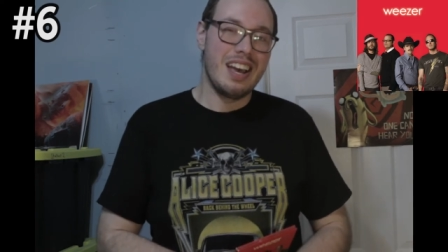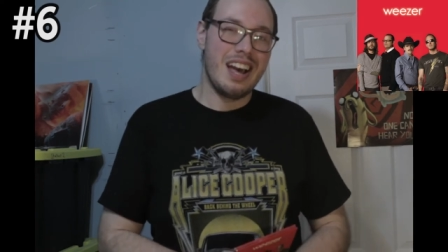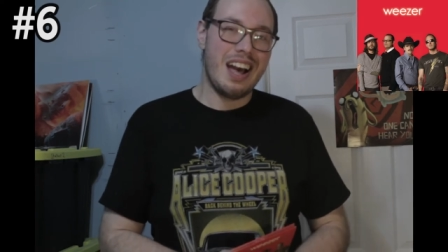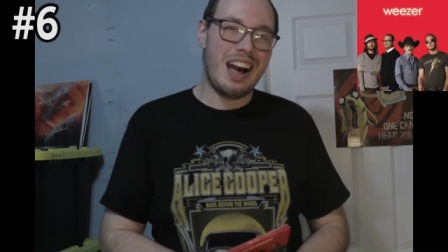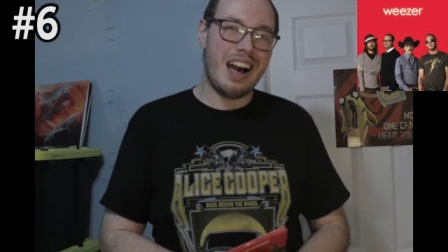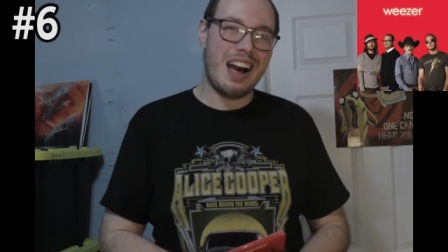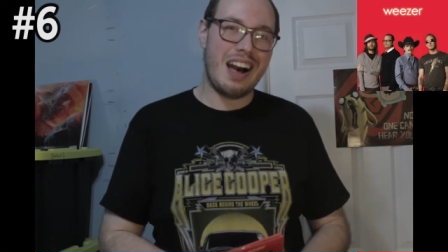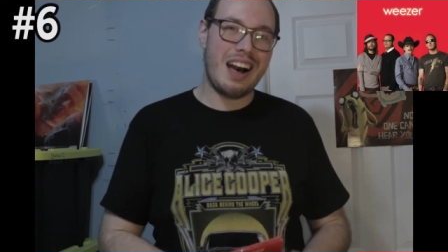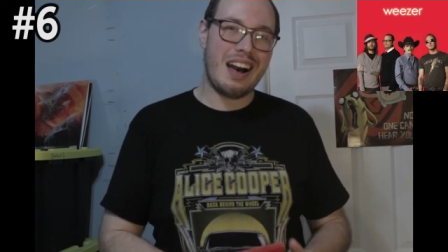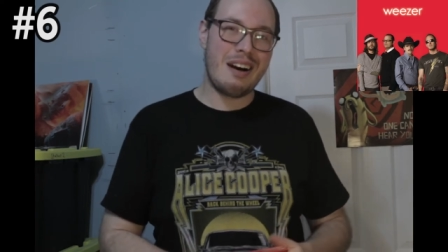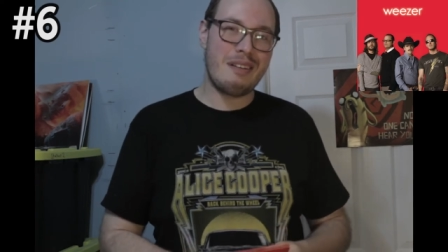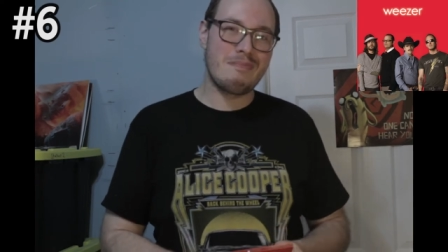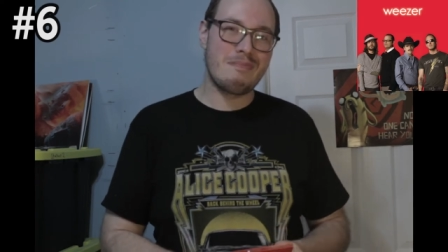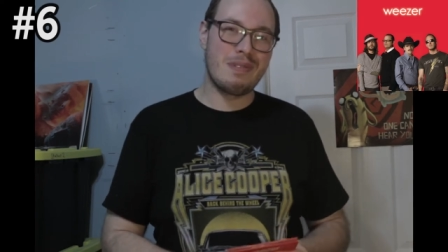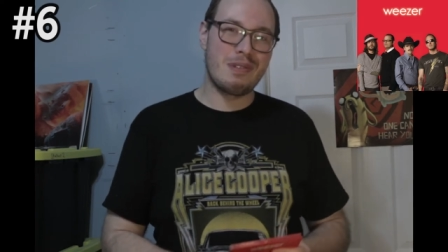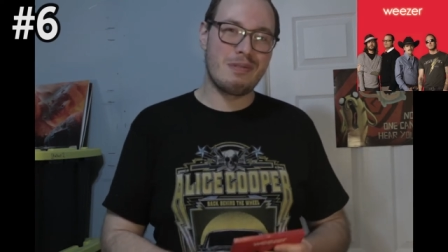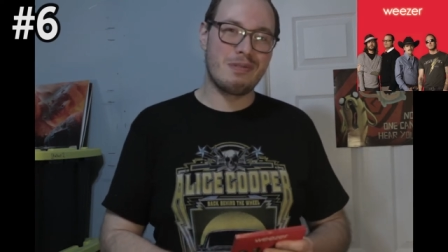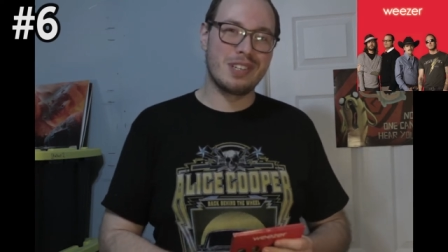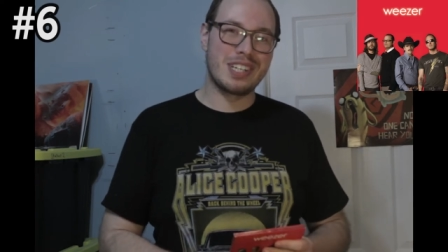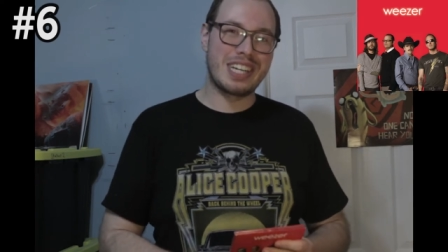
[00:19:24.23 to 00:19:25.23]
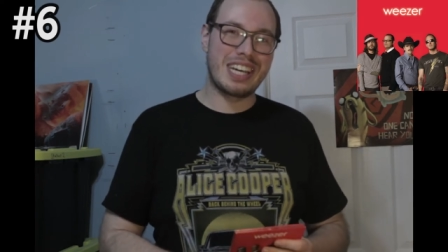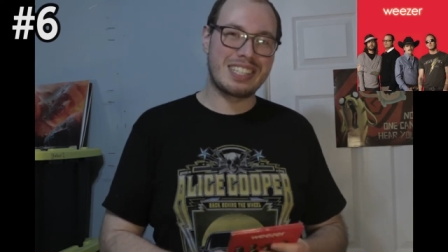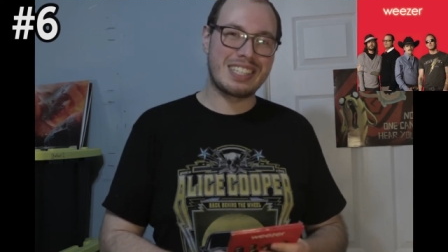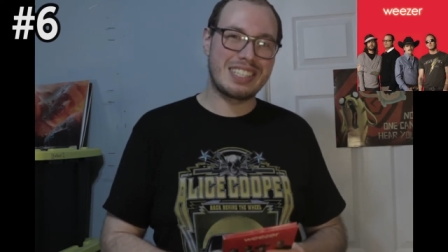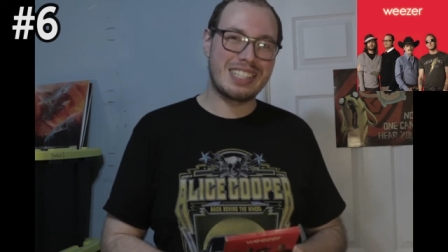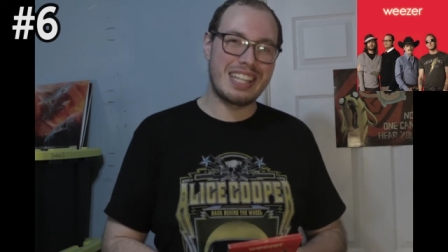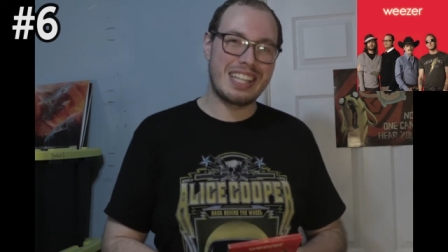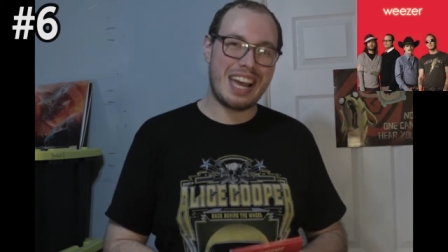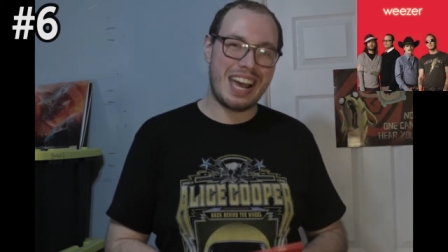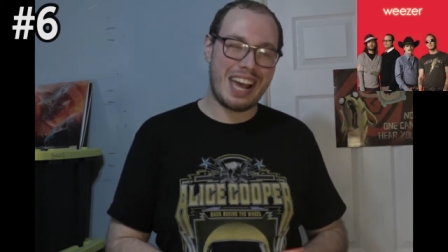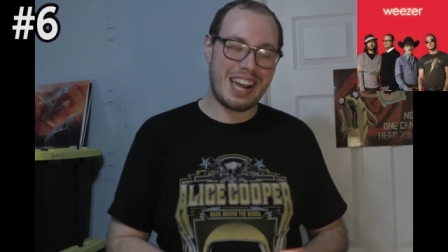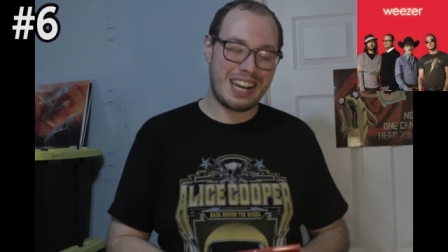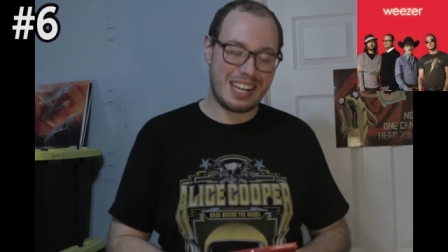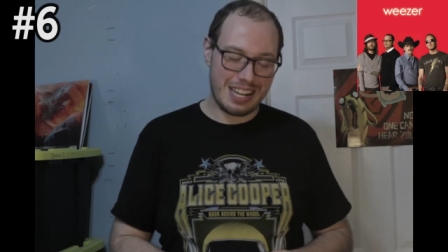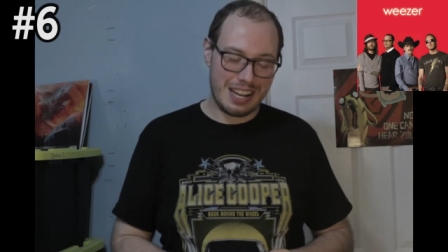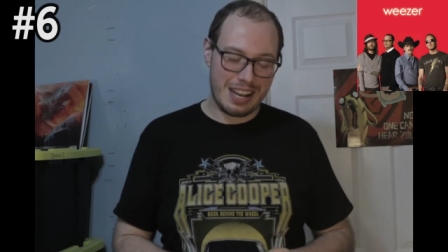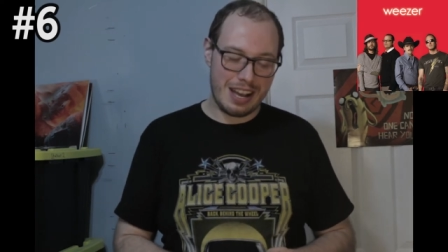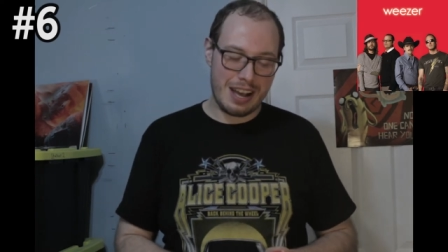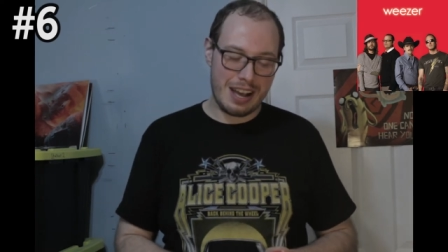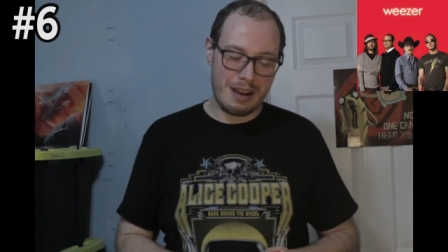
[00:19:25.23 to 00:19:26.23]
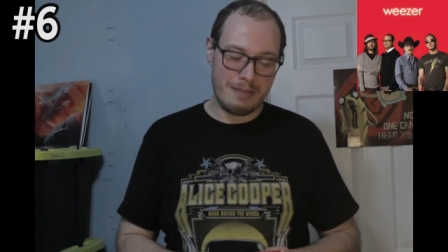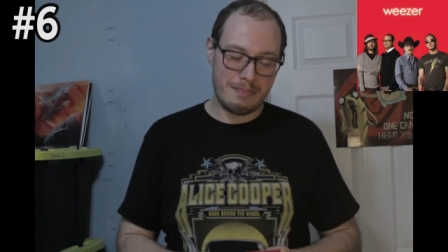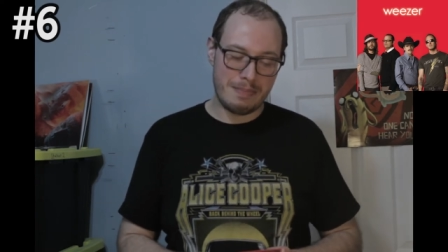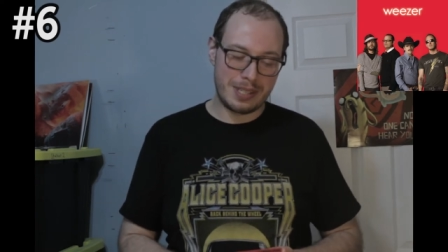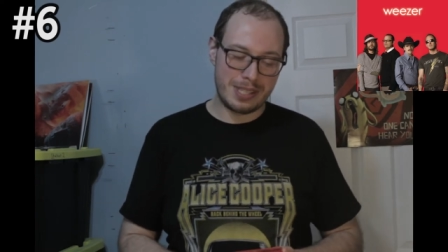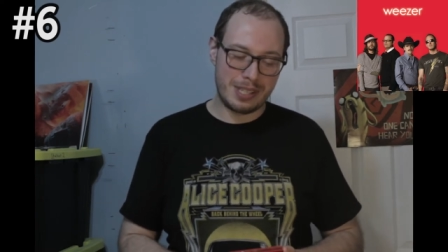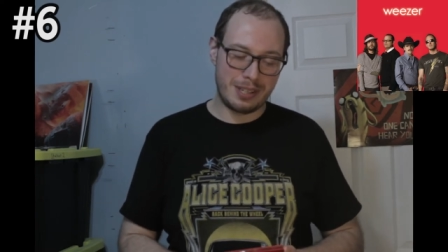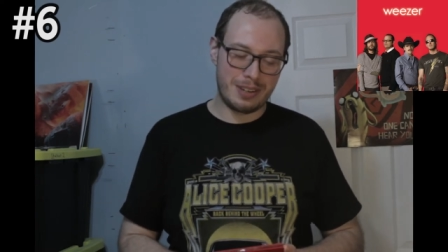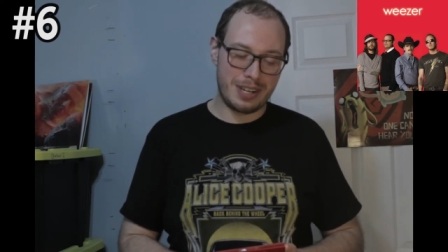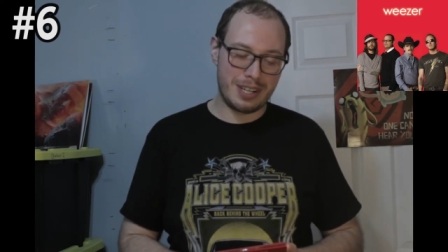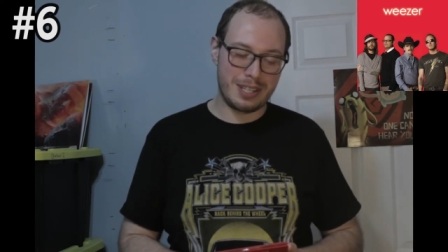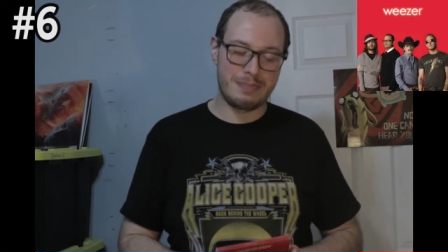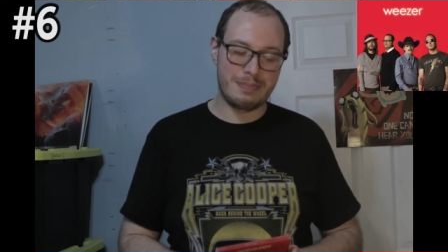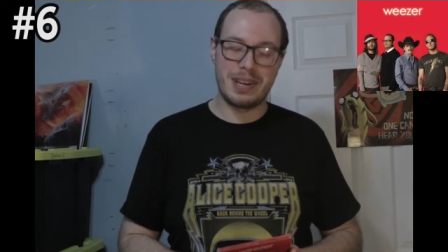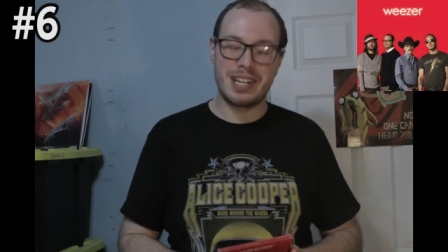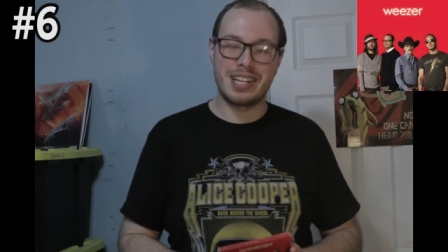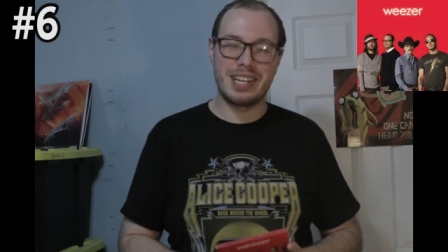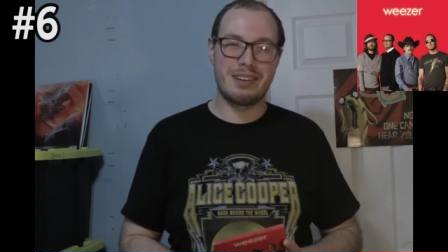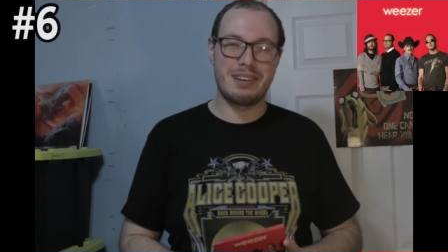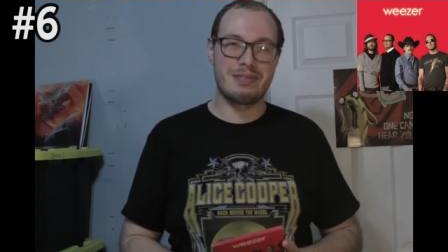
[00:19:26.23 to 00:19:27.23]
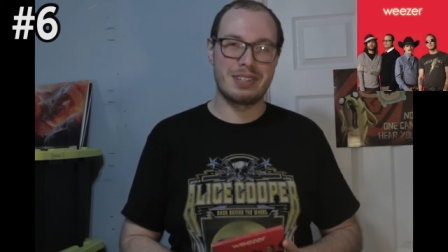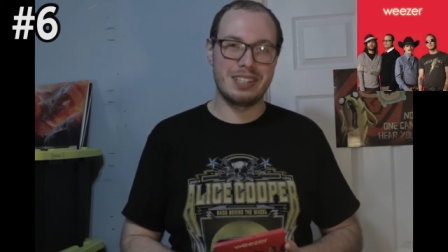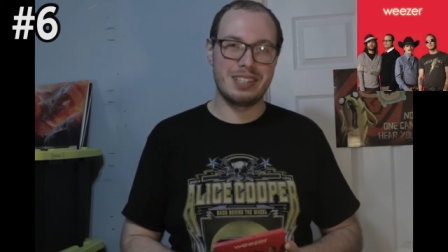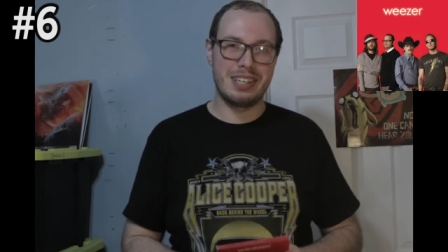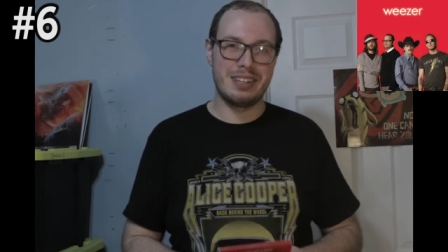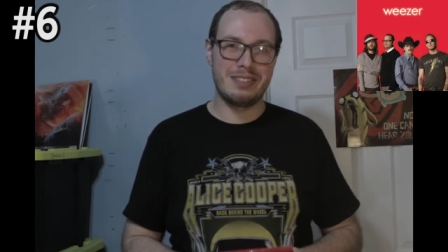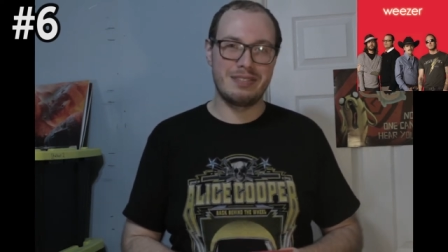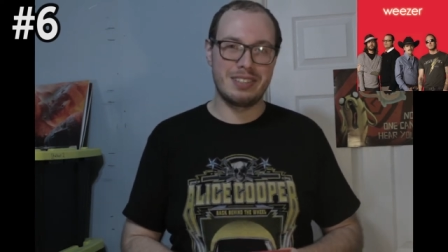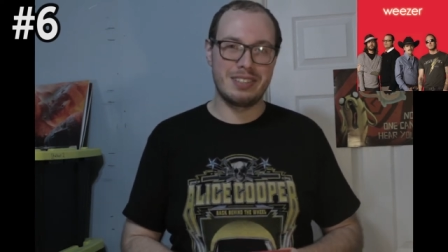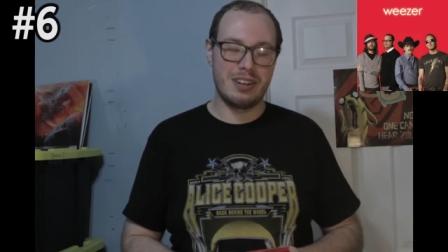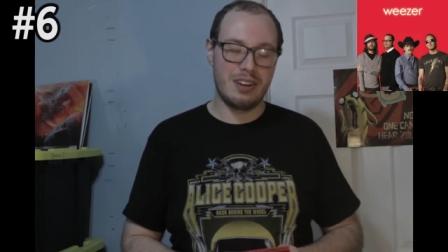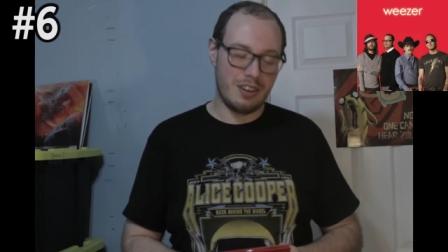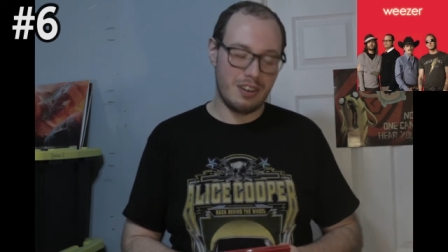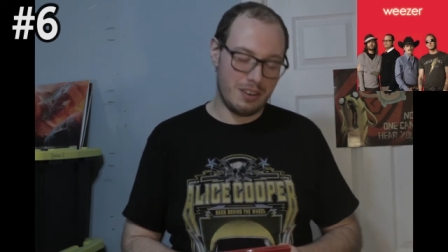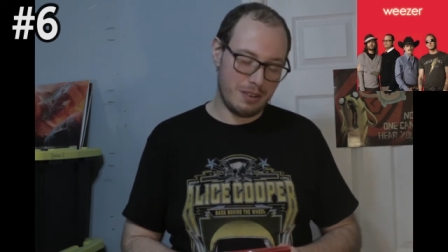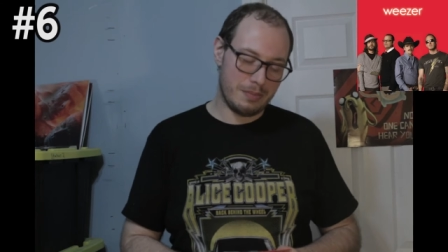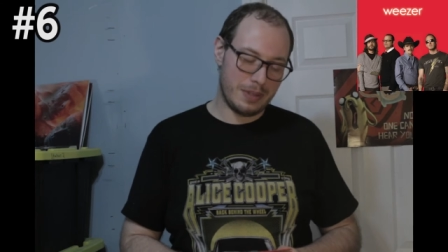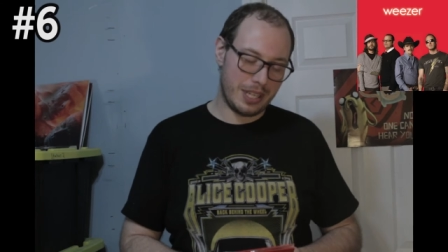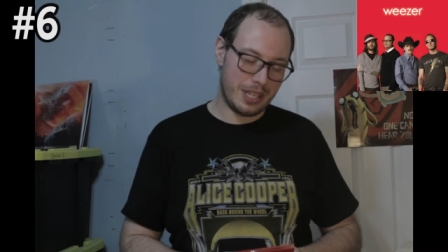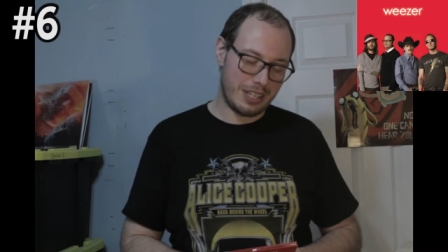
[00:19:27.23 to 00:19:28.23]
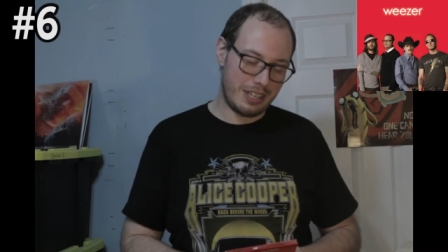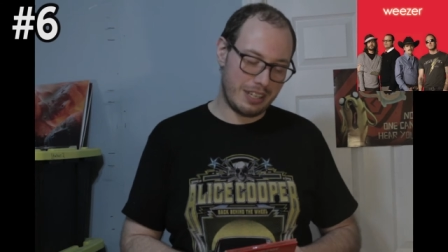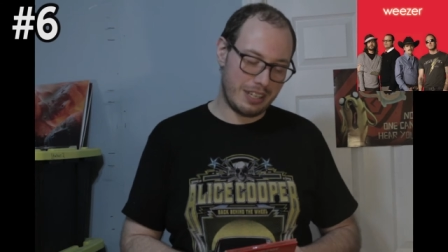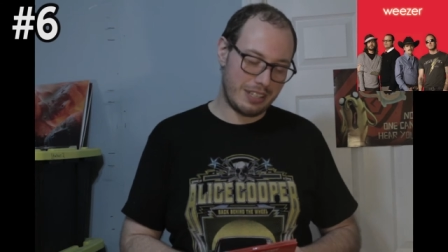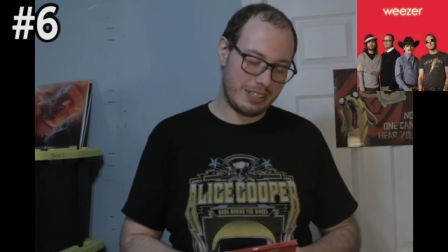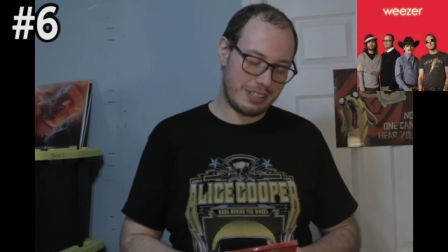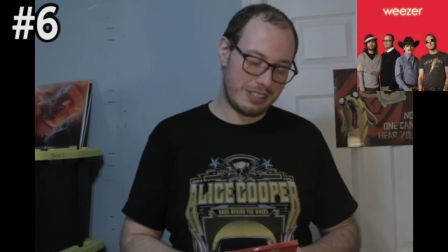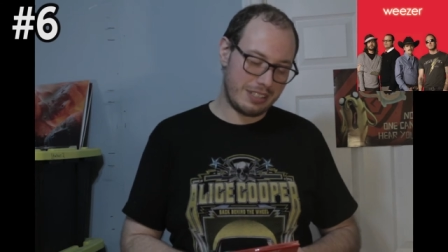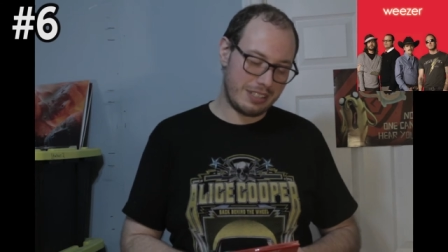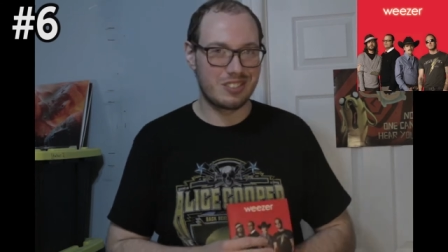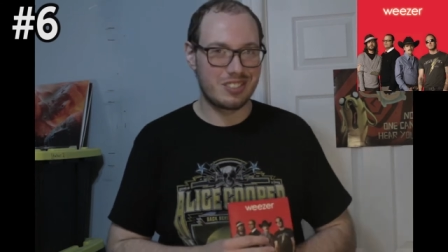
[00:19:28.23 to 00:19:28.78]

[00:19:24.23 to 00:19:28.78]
Um, but we'll get to that. Uh, but the greatest man that ever lived. Oh my gosh,